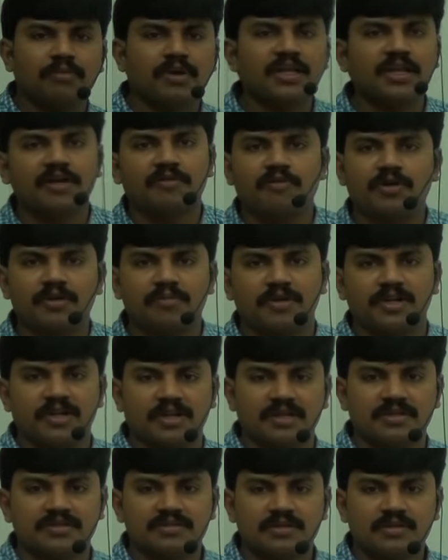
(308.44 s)
my
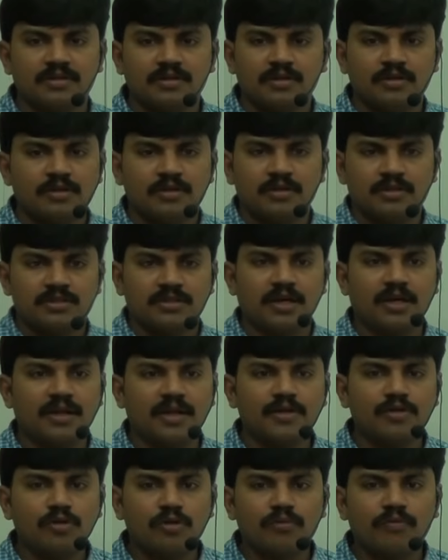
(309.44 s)
requirement is, sir,
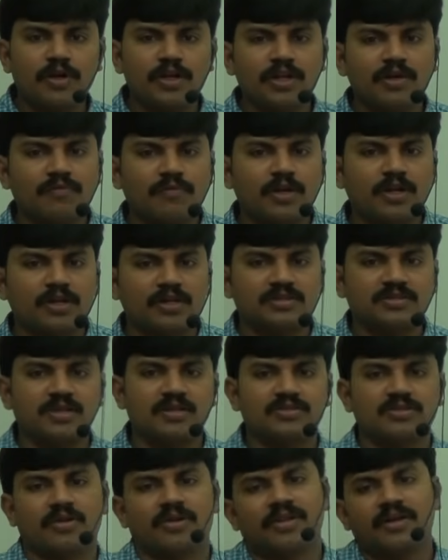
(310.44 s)
I don't want default
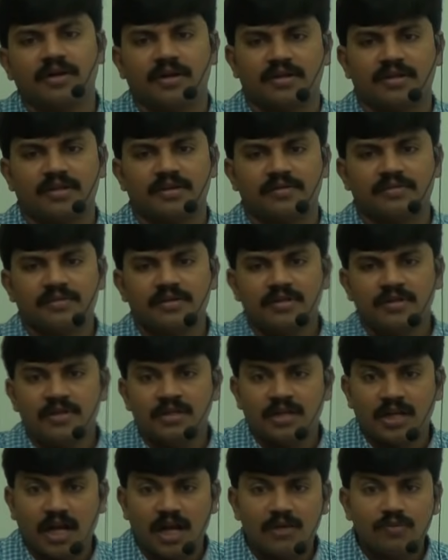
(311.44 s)
natural sorting order.
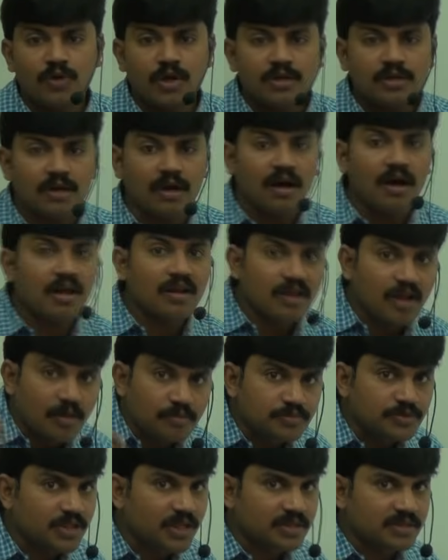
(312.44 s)
I want all
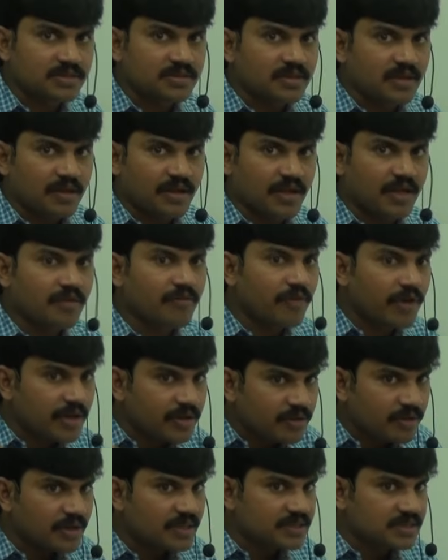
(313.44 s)
objects
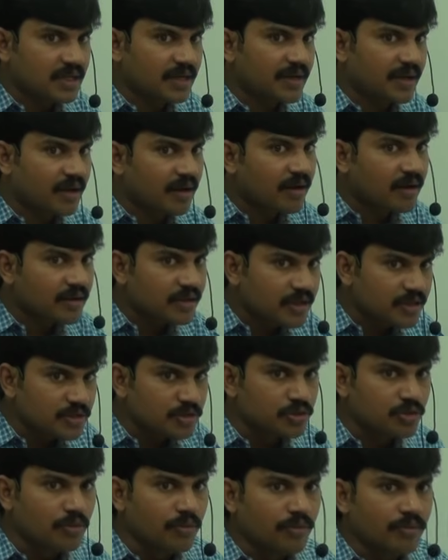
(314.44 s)
required to insert according
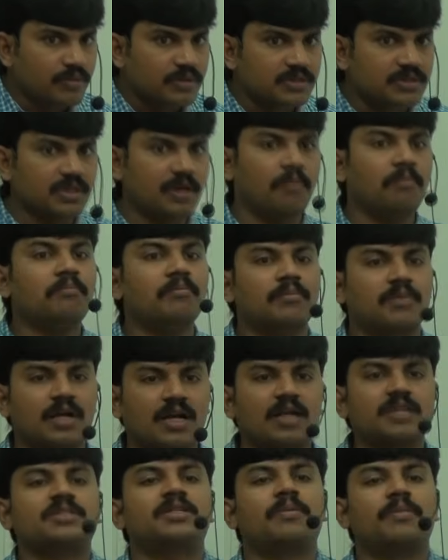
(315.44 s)
to some
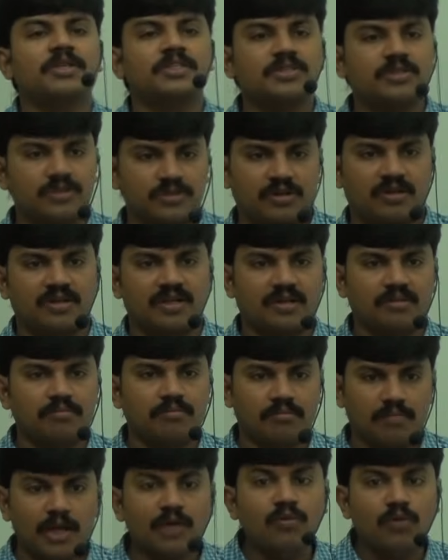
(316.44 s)
customized sorting,
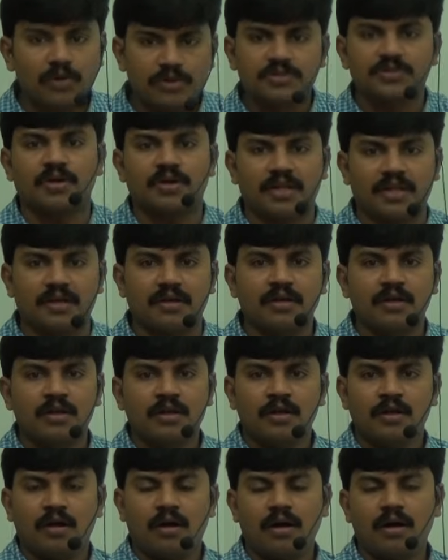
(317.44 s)
my own sorting.
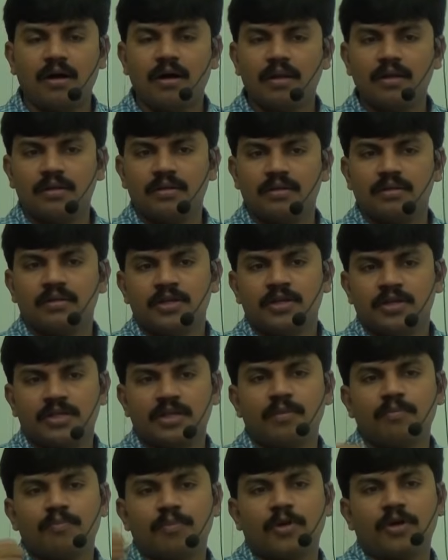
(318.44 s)
All
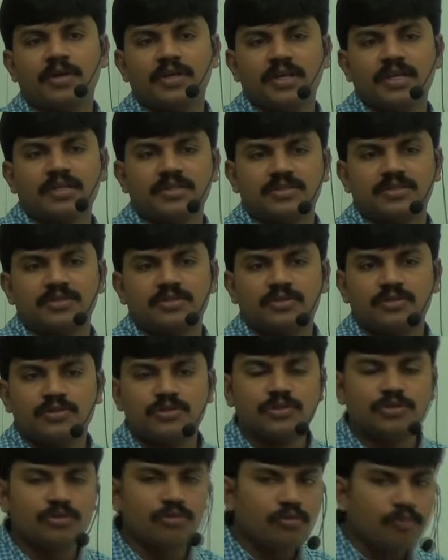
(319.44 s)
employees
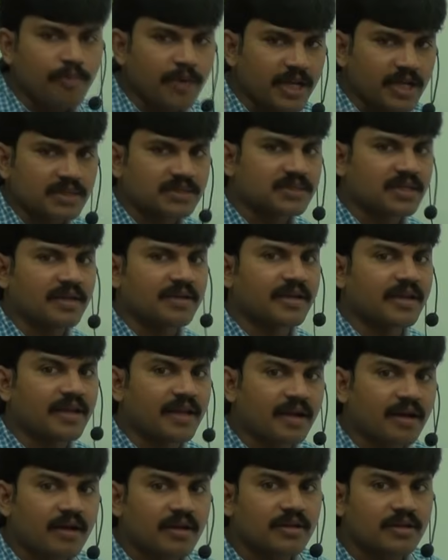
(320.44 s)
should be inserted
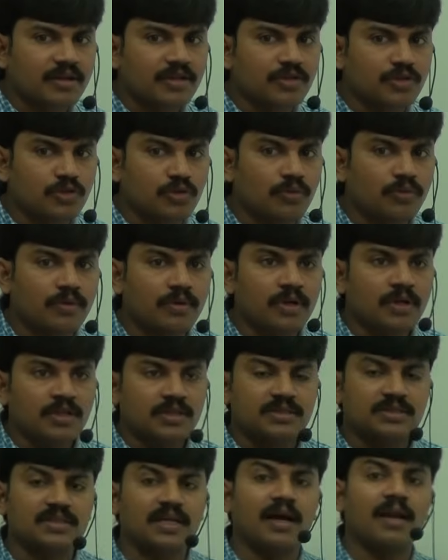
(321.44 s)
according to
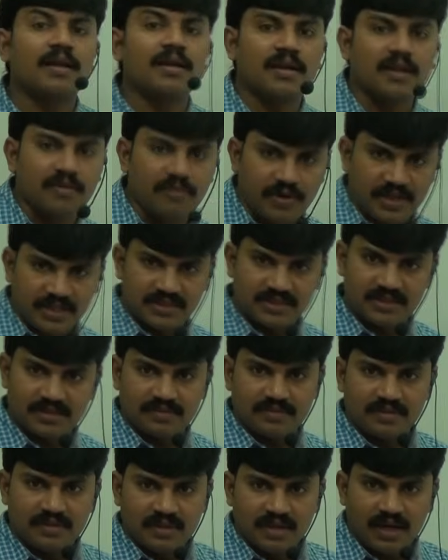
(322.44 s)
salary wise
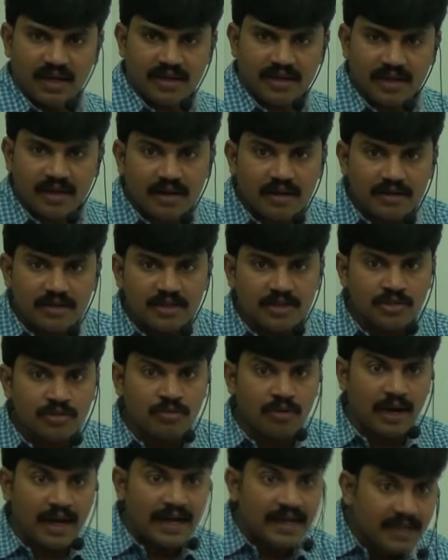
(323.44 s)
or according
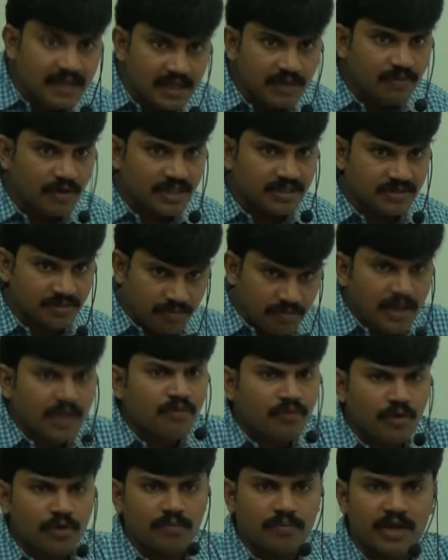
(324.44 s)
to ID wise, my
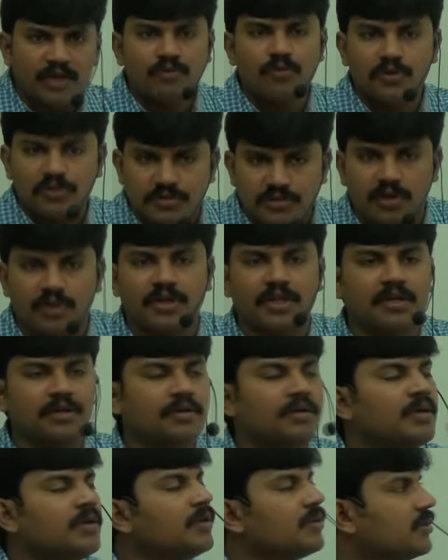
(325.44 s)
own sorting.
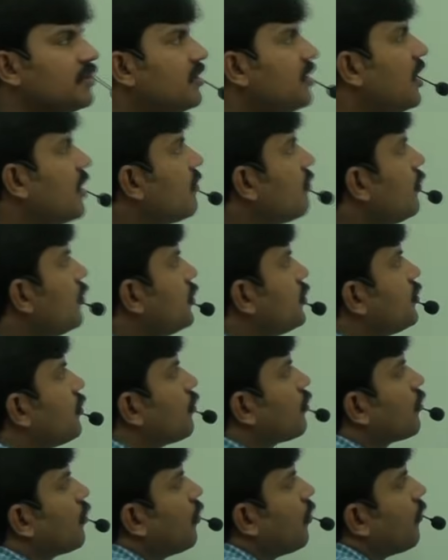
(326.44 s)
Then we
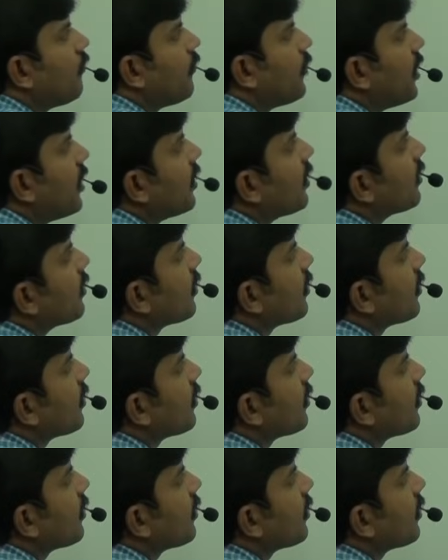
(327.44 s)
should go for